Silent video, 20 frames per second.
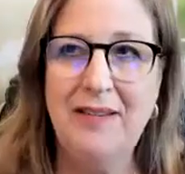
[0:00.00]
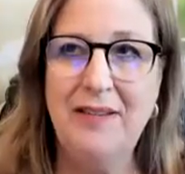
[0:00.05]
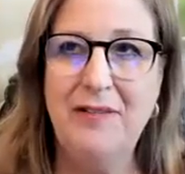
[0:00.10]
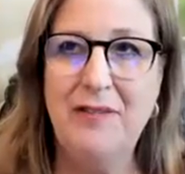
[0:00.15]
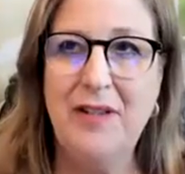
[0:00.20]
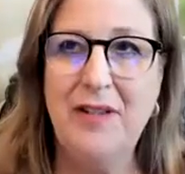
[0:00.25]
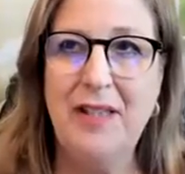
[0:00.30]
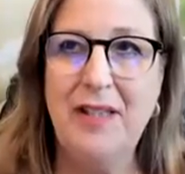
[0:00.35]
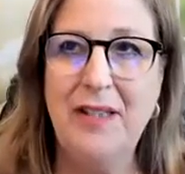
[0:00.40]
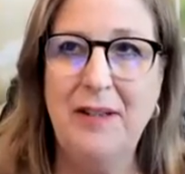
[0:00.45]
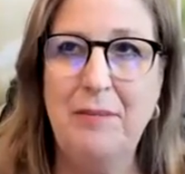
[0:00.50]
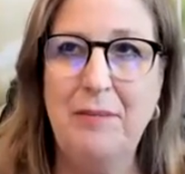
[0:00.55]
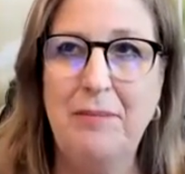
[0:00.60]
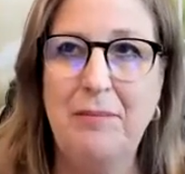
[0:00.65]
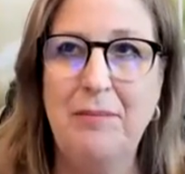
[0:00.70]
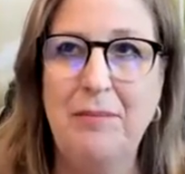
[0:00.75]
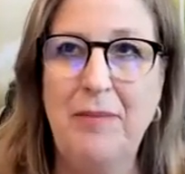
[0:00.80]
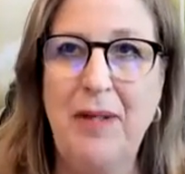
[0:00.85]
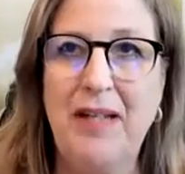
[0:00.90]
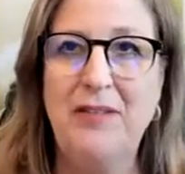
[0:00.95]
of
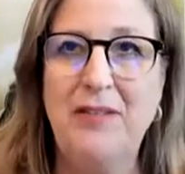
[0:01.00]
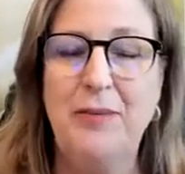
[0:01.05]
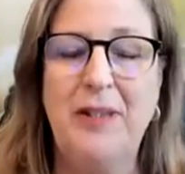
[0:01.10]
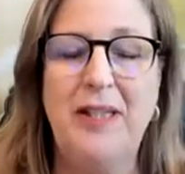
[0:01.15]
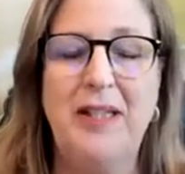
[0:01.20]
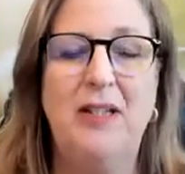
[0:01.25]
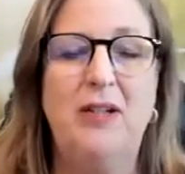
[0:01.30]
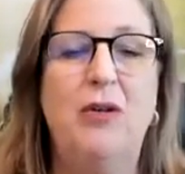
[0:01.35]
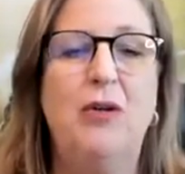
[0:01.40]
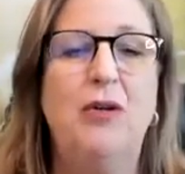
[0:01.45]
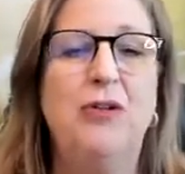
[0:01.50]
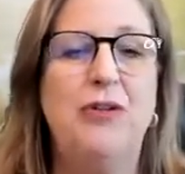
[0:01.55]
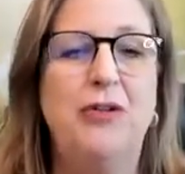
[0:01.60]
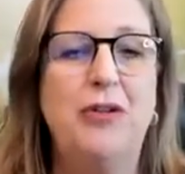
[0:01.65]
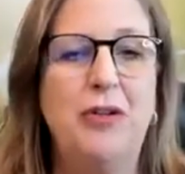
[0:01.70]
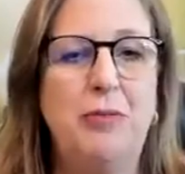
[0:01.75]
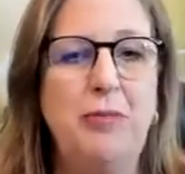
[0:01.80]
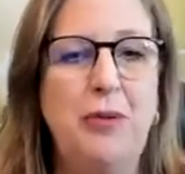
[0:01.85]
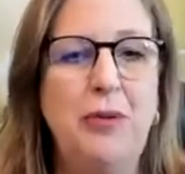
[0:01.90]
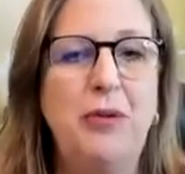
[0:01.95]
as we get older and
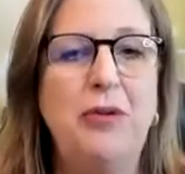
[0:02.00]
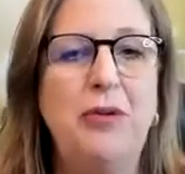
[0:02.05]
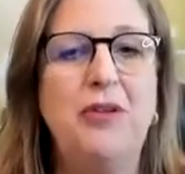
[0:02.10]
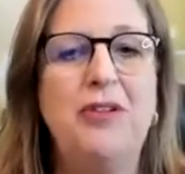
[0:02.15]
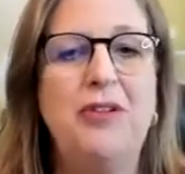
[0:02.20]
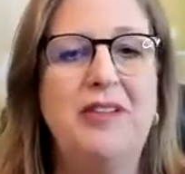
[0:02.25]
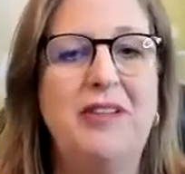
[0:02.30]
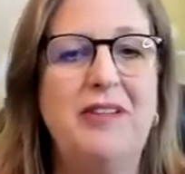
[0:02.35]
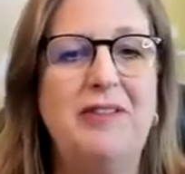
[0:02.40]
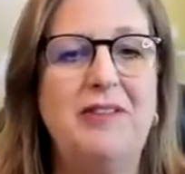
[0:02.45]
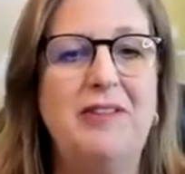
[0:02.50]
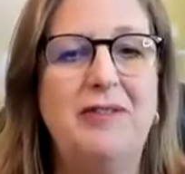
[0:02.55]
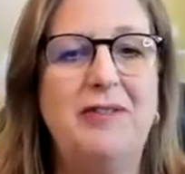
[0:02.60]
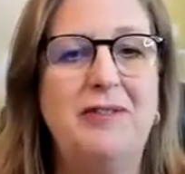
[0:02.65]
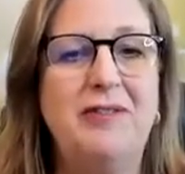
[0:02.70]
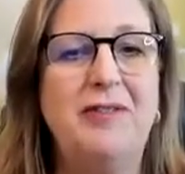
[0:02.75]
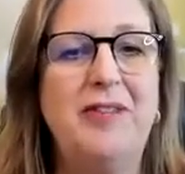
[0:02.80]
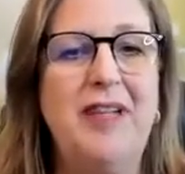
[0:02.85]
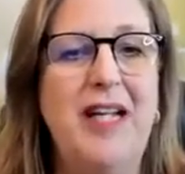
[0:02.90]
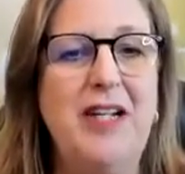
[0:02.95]
the pulls of
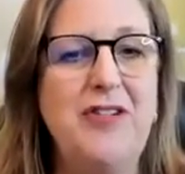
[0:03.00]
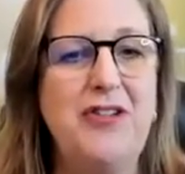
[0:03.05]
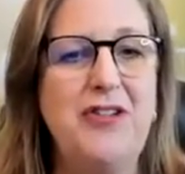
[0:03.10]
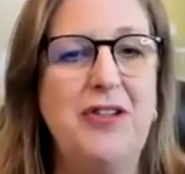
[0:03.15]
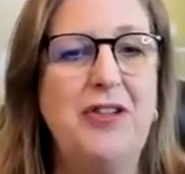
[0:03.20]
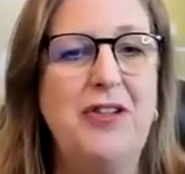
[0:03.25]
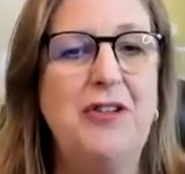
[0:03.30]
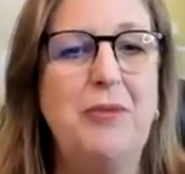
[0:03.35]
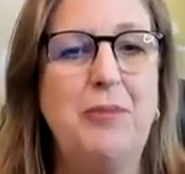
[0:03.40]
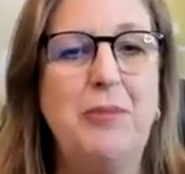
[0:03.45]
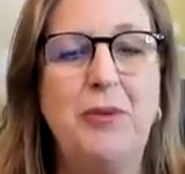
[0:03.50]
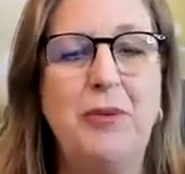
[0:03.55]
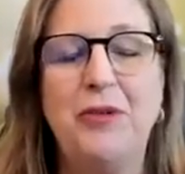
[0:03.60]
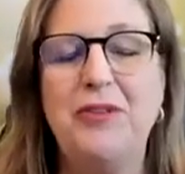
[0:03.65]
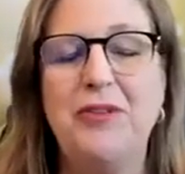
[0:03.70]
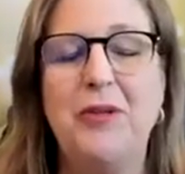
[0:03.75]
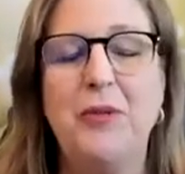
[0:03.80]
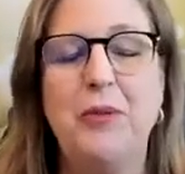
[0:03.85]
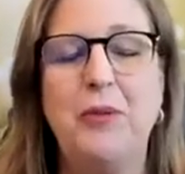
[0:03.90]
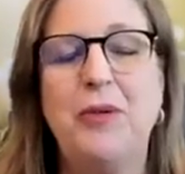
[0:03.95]
nature, the pulls
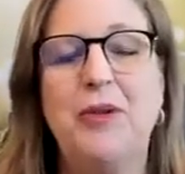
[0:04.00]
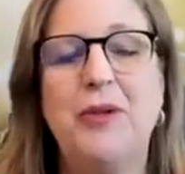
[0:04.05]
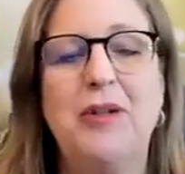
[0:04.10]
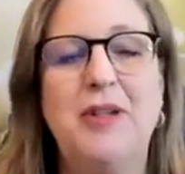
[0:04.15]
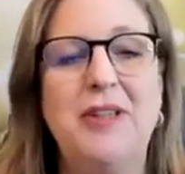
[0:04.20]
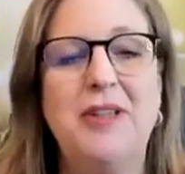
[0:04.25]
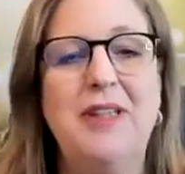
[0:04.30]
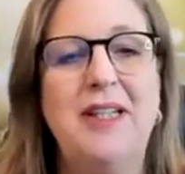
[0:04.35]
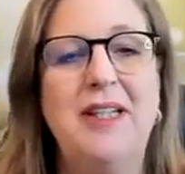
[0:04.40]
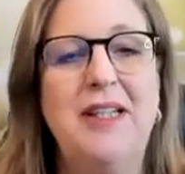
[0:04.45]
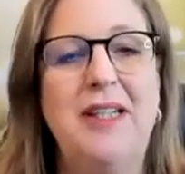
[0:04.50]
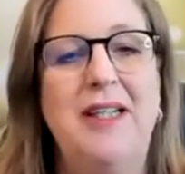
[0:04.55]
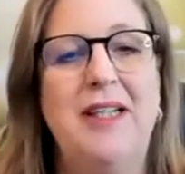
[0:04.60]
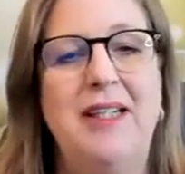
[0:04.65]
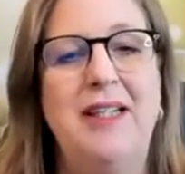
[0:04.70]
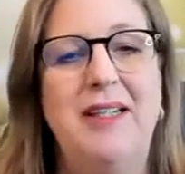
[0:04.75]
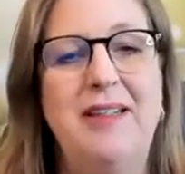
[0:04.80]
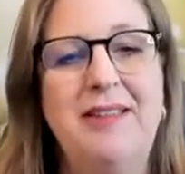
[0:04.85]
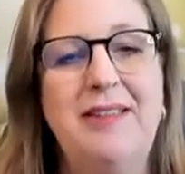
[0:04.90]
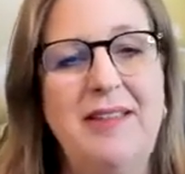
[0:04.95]
of the world,
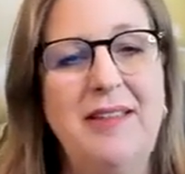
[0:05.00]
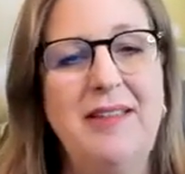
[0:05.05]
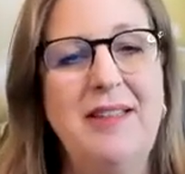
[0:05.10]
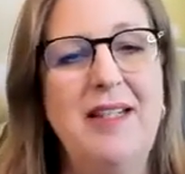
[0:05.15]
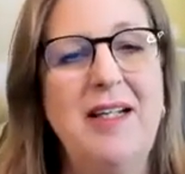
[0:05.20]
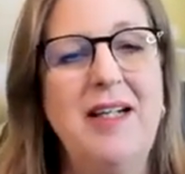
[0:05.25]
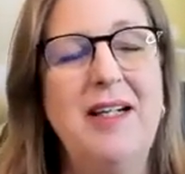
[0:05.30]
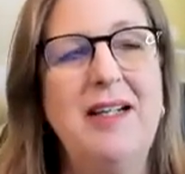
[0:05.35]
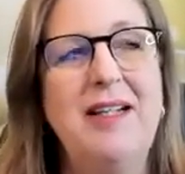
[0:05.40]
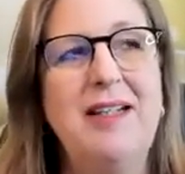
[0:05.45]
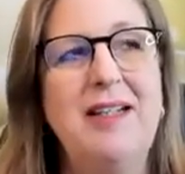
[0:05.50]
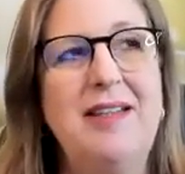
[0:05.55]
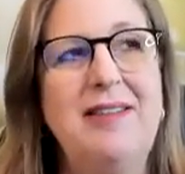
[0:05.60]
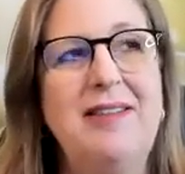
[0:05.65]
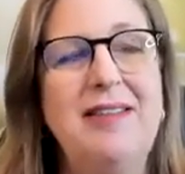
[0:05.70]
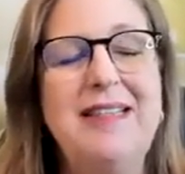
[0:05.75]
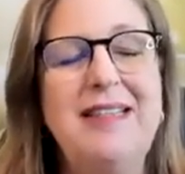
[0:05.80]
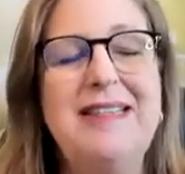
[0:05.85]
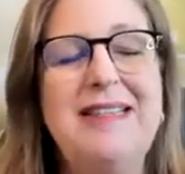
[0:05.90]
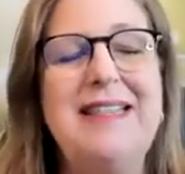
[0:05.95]
is it
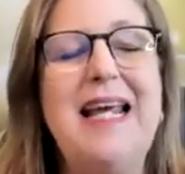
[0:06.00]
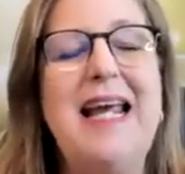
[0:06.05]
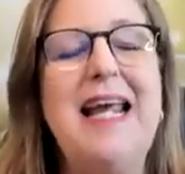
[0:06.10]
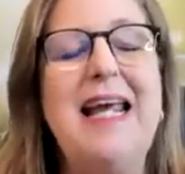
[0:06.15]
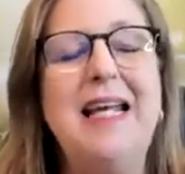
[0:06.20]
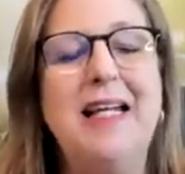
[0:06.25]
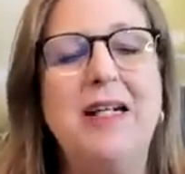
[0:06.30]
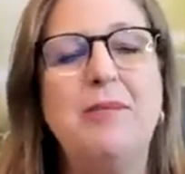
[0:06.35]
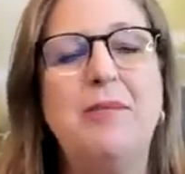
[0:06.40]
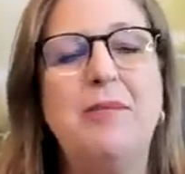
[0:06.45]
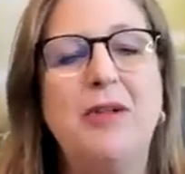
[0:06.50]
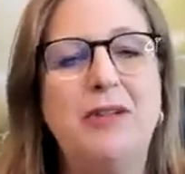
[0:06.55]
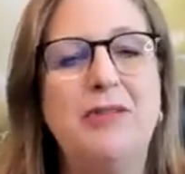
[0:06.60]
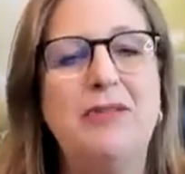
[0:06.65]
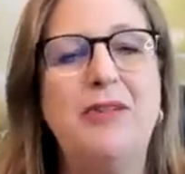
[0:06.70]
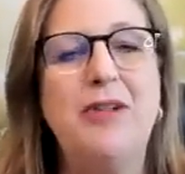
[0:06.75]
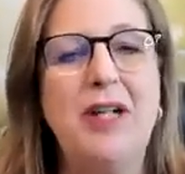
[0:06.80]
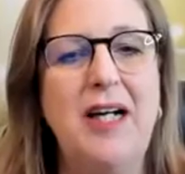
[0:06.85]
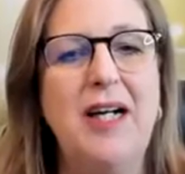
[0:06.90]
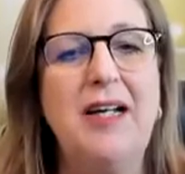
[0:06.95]
attainable
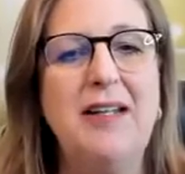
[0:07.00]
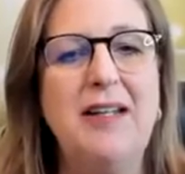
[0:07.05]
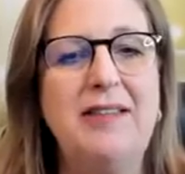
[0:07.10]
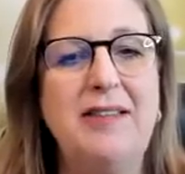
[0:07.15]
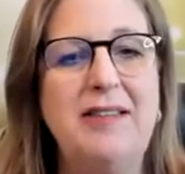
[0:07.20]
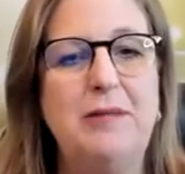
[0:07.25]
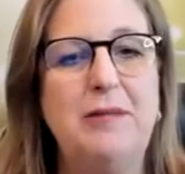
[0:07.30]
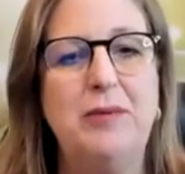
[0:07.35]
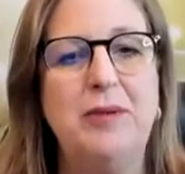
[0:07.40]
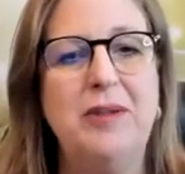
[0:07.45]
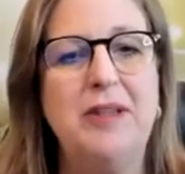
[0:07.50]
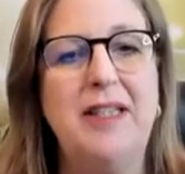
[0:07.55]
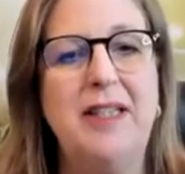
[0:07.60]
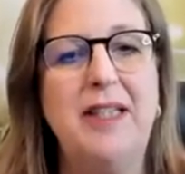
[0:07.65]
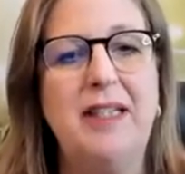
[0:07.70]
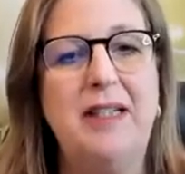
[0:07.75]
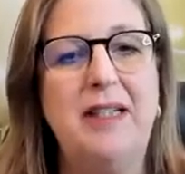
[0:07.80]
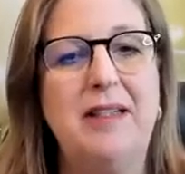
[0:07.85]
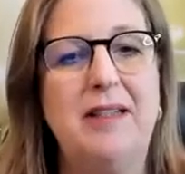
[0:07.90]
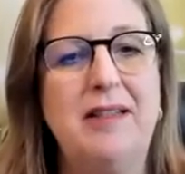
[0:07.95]
for us to
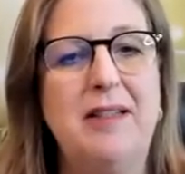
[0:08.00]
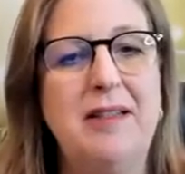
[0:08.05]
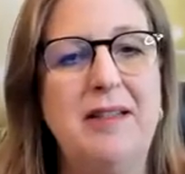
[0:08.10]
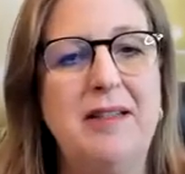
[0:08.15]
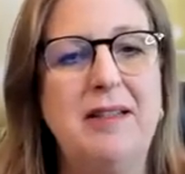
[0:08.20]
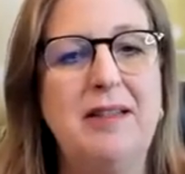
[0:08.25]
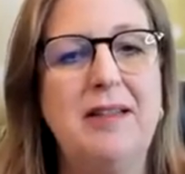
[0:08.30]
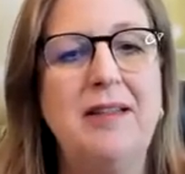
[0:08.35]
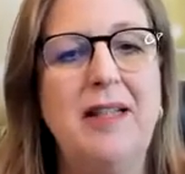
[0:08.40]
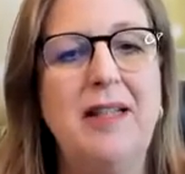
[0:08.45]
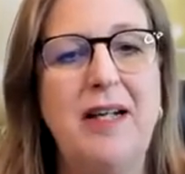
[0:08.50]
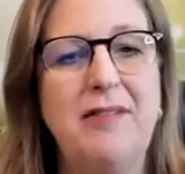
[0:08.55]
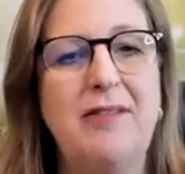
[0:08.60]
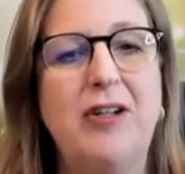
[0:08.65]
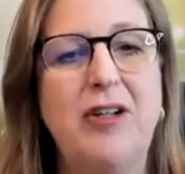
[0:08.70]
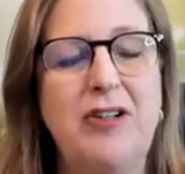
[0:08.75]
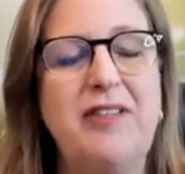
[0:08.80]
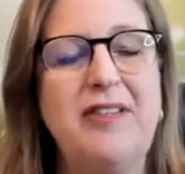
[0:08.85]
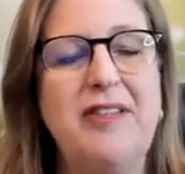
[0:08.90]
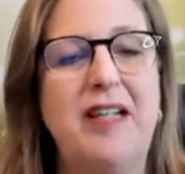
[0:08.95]
really love
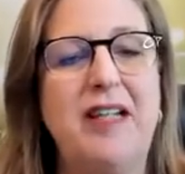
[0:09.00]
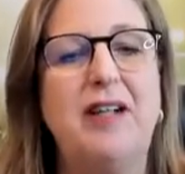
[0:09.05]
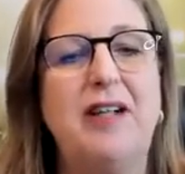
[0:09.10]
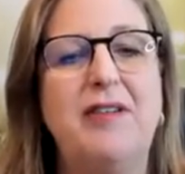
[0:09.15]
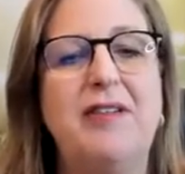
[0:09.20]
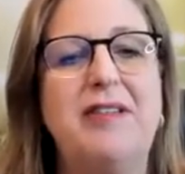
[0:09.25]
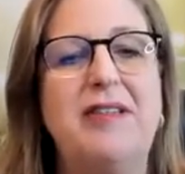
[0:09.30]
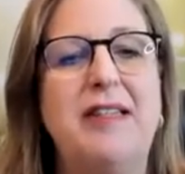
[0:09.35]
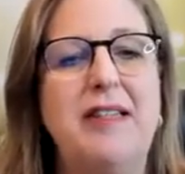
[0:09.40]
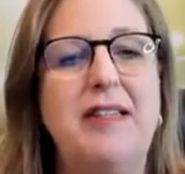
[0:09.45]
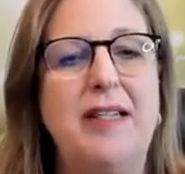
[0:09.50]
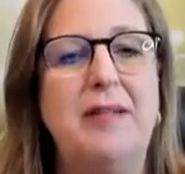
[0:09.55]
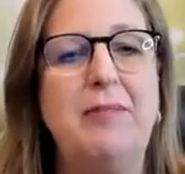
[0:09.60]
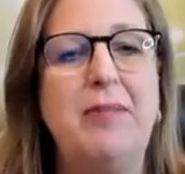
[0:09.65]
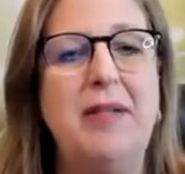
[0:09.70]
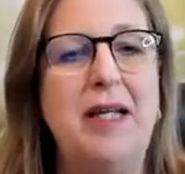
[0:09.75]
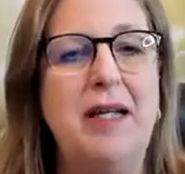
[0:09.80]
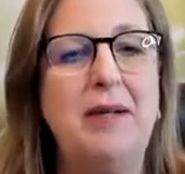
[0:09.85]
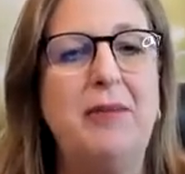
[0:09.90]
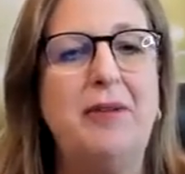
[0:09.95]
ourselves and then
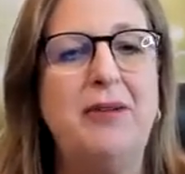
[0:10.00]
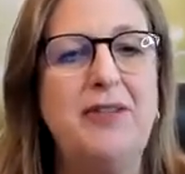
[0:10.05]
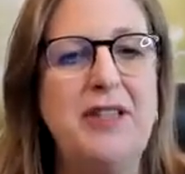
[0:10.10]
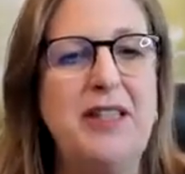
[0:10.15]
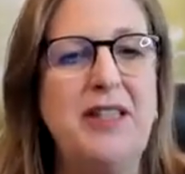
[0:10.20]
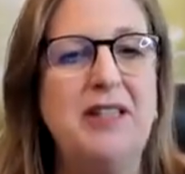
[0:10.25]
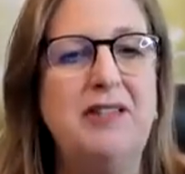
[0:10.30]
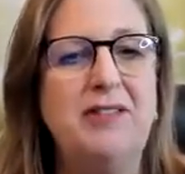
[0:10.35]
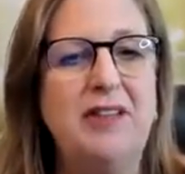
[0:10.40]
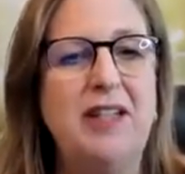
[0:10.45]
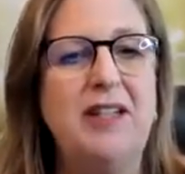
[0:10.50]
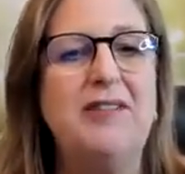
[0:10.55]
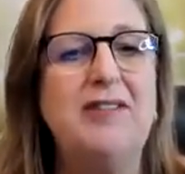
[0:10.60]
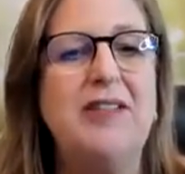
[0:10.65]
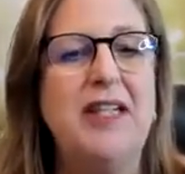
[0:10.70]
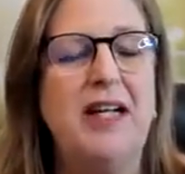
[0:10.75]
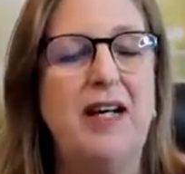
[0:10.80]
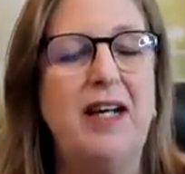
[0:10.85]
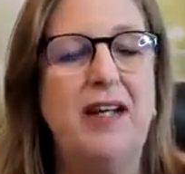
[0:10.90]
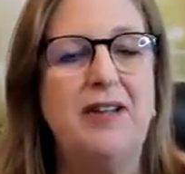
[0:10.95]
be able to give love
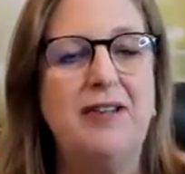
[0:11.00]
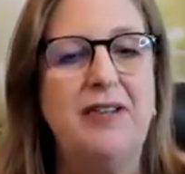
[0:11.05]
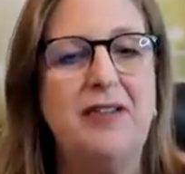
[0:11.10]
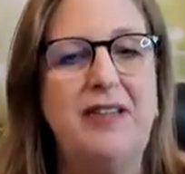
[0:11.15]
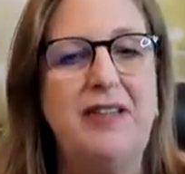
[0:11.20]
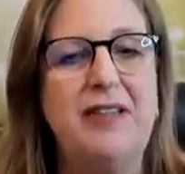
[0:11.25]
to others?